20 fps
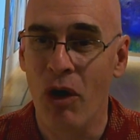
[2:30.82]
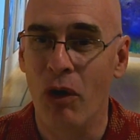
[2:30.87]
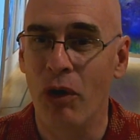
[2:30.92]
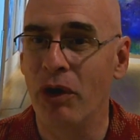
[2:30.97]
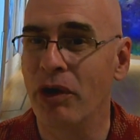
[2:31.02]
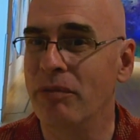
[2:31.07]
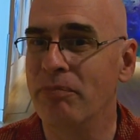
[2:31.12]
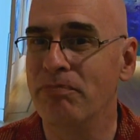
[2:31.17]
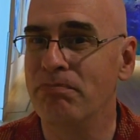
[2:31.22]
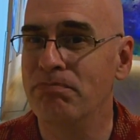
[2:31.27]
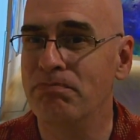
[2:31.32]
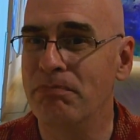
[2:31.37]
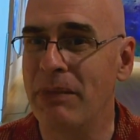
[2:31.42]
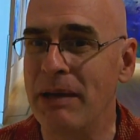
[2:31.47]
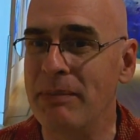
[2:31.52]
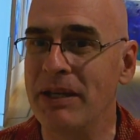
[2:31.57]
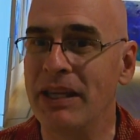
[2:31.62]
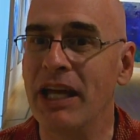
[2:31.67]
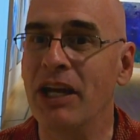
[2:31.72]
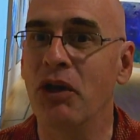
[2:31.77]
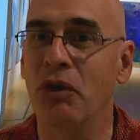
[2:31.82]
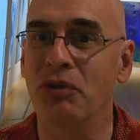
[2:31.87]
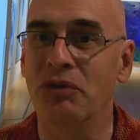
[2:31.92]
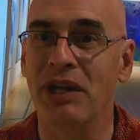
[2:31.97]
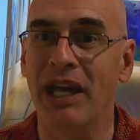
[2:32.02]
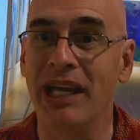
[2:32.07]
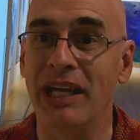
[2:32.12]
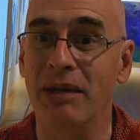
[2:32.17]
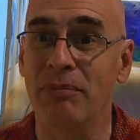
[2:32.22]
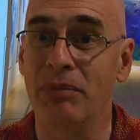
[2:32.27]
Or maybe they don't
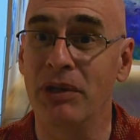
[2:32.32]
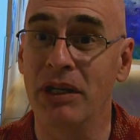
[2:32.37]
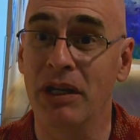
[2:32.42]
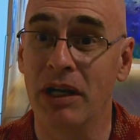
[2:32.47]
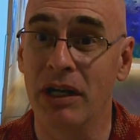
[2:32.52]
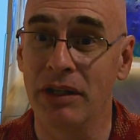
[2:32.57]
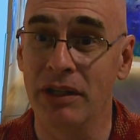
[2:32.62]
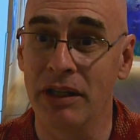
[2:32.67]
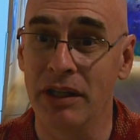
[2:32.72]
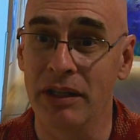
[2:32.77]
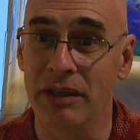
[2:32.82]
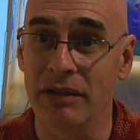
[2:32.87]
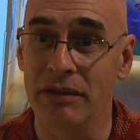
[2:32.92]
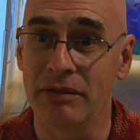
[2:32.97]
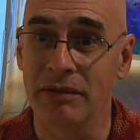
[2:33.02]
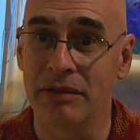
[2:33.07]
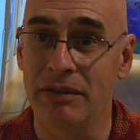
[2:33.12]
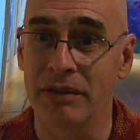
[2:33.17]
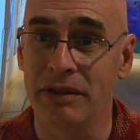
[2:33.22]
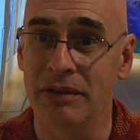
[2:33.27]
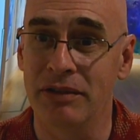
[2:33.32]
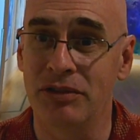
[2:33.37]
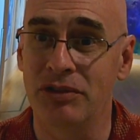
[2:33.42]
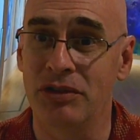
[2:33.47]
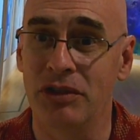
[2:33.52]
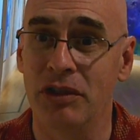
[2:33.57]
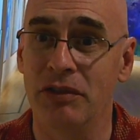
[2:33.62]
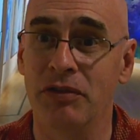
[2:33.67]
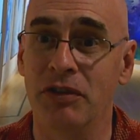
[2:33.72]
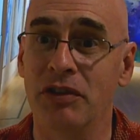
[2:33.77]
take it beyond the
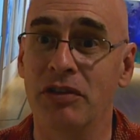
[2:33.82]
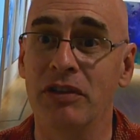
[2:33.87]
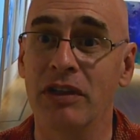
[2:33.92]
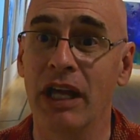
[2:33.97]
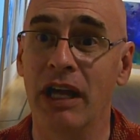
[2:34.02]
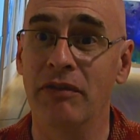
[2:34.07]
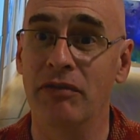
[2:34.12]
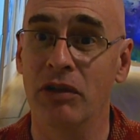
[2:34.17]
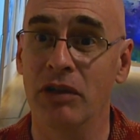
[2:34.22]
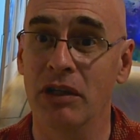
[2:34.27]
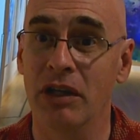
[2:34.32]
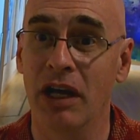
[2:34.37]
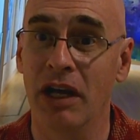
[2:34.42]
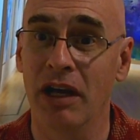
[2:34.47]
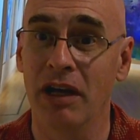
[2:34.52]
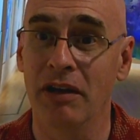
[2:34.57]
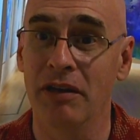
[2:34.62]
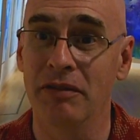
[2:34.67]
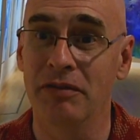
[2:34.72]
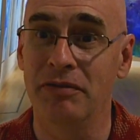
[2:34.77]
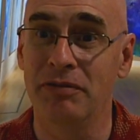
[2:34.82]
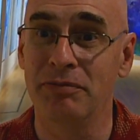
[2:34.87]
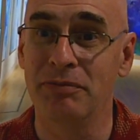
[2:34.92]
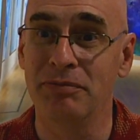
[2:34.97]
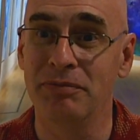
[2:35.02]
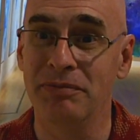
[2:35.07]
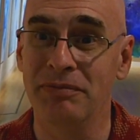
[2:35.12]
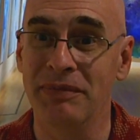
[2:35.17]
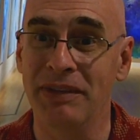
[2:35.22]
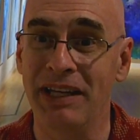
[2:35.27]
surface level of
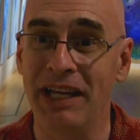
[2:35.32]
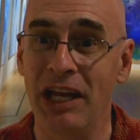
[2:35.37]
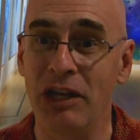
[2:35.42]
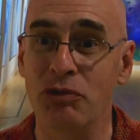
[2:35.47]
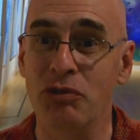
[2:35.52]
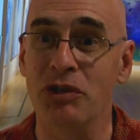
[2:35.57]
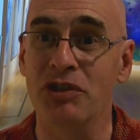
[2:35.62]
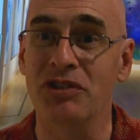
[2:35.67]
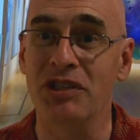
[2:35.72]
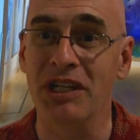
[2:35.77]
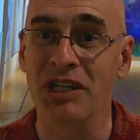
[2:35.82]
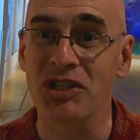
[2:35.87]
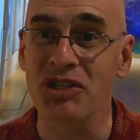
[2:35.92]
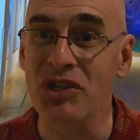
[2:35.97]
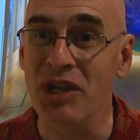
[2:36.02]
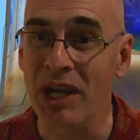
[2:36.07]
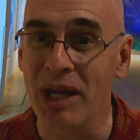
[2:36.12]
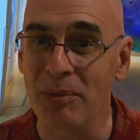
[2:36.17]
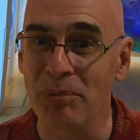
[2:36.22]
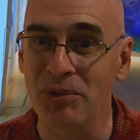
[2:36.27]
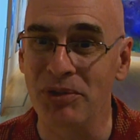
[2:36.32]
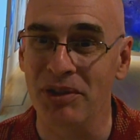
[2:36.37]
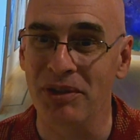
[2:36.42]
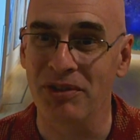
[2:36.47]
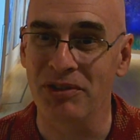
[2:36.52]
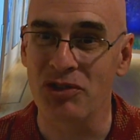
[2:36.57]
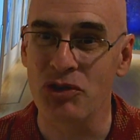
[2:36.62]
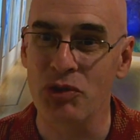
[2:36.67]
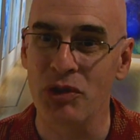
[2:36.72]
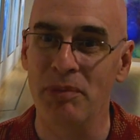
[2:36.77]
interesting shapes
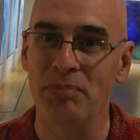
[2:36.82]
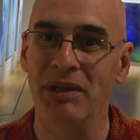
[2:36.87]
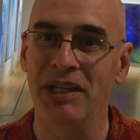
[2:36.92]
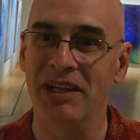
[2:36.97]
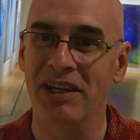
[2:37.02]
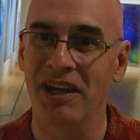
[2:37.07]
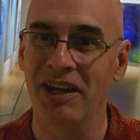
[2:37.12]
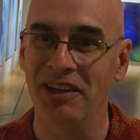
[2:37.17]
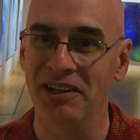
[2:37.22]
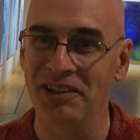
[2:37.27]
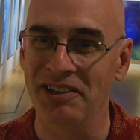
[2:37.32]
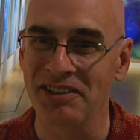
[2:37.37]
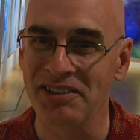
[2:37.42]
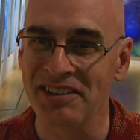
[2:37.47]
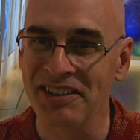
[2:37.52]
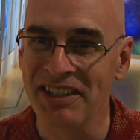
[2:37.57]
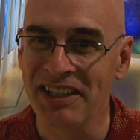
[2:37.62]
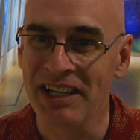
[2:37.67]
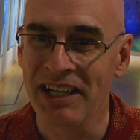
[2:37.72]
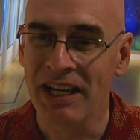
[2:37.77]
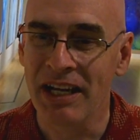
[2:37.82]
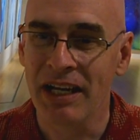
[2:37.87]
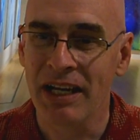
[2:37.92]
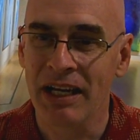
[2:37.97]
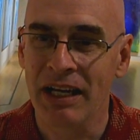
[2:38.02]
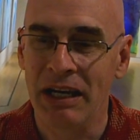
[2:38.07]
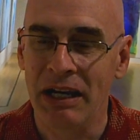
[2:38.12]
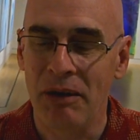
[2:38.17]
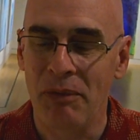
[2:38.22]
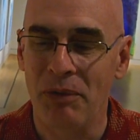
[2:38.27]
and trippy colors.
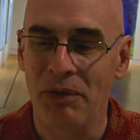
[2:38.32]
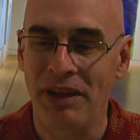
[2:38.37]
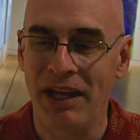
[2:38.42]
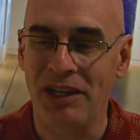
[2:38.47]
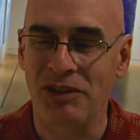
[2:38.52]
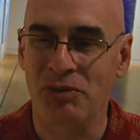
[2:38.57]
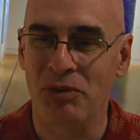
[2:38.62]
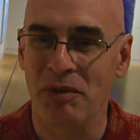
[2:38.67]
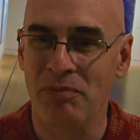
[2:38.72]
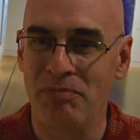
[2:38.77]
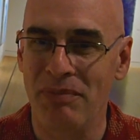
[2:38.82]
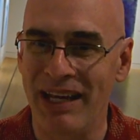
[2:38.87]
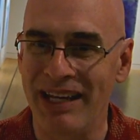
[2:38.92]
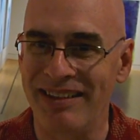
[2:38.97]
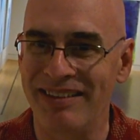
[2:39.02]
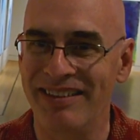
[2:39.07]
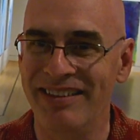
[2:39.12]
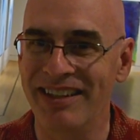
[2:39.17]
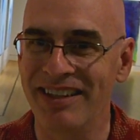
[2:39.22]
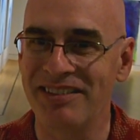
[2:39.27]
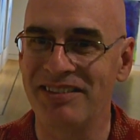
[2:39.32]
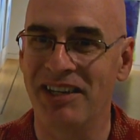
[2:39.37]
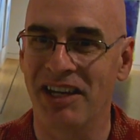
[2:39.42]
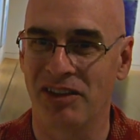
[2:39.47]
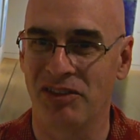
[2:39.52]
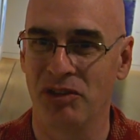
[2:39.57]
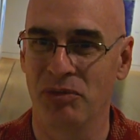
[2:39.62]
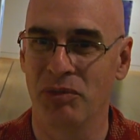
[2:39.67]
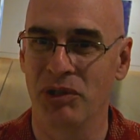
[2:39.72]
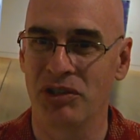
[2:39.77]
Well, that's what makes this
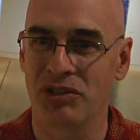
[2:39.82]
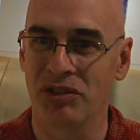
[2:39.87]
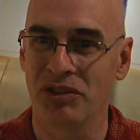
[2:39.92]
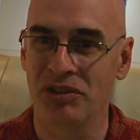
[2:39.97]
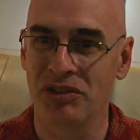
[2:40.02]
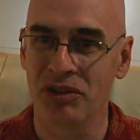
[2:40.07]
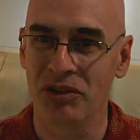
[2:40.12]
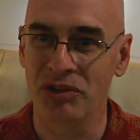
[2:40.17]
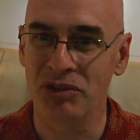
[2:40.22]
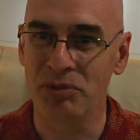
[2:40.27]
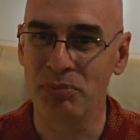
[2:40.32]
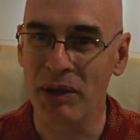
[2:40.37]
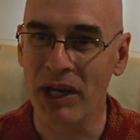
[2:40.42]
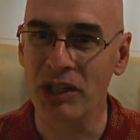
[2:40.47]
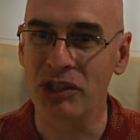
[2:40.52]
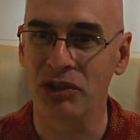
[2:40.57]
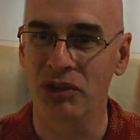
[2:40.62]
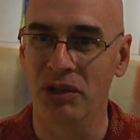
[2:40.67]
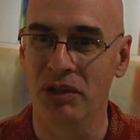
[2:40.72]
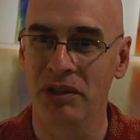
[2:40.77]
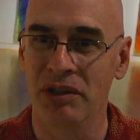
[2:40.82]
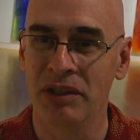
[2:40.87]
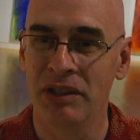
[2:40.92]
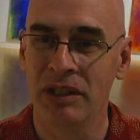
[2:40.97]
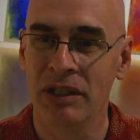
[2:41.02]
exhibition so special.